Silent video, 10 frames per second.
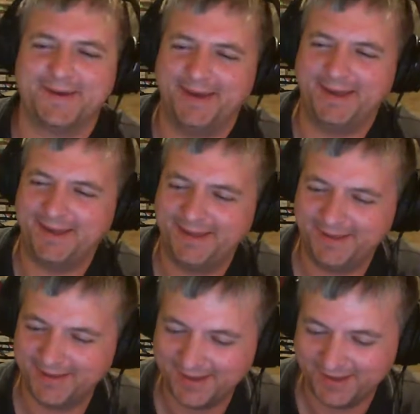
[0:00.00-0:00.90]
Okay,
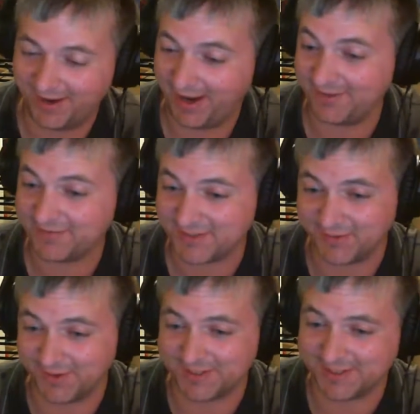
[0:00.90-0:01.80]
you have
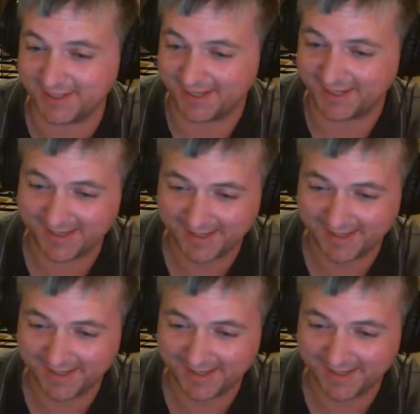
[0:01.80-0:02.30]
to. It's like